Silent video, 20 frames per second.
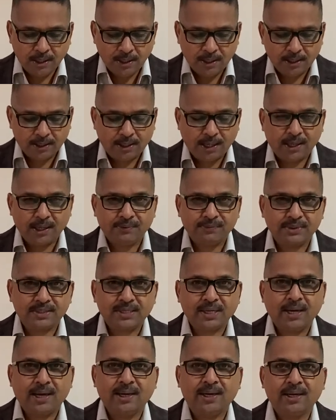uh, kind of a
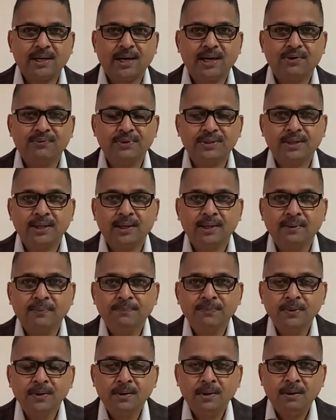scary kind of a thing.
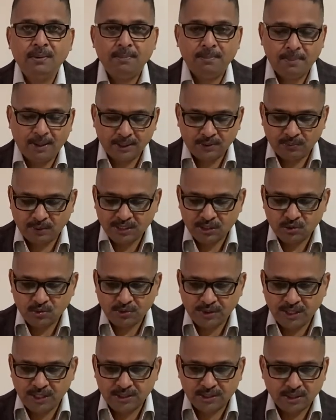But once you
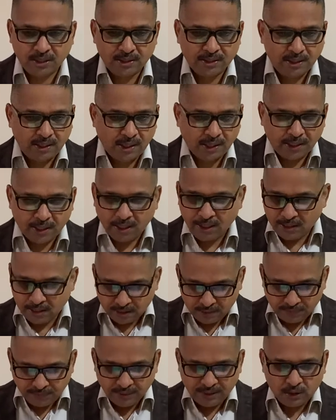reach, and then
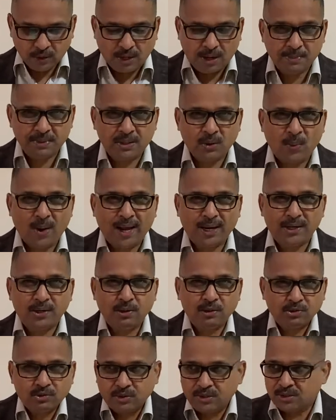again, when you come in the valley,
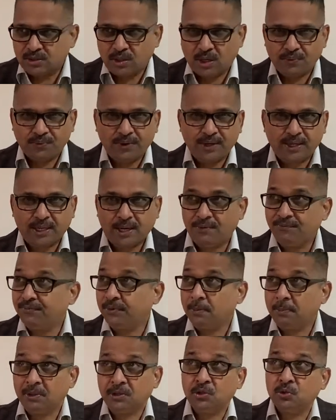also it's not very
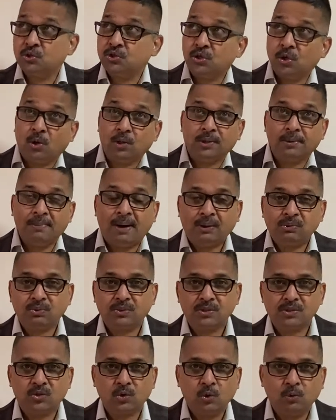comfortable. You see all the
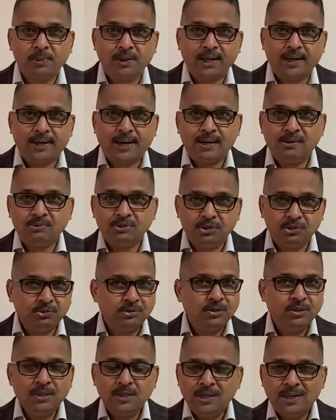mountains looming around
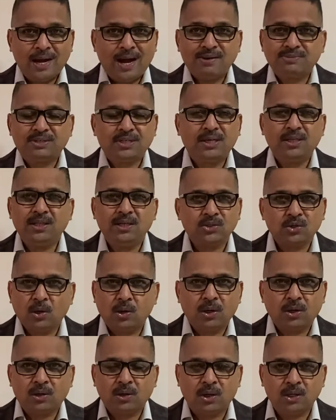you. I've seen this
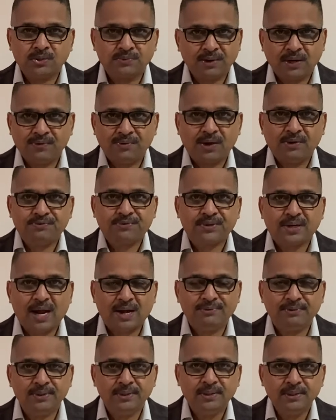all across. Whenever I've
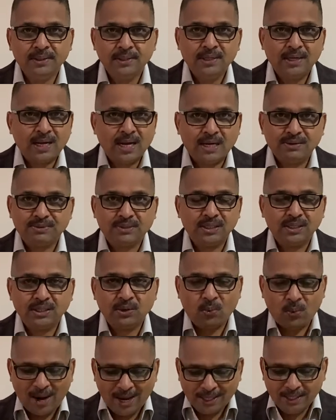traveled, I've seen the
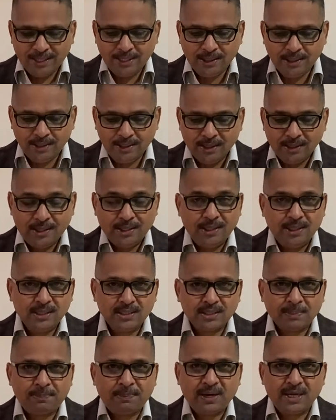valley
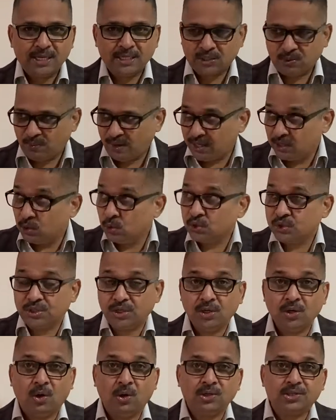is a place where you
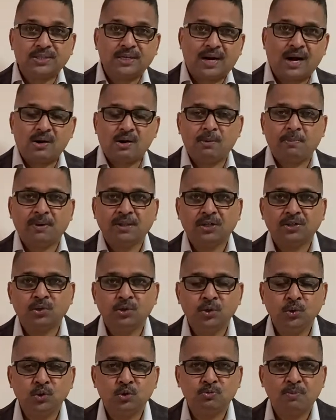see all surrounded by these
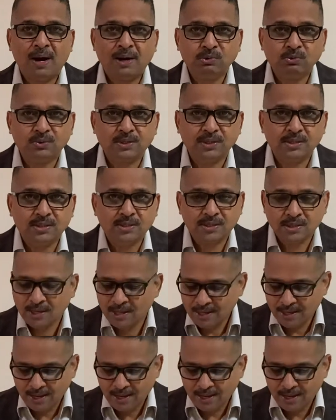huge mountains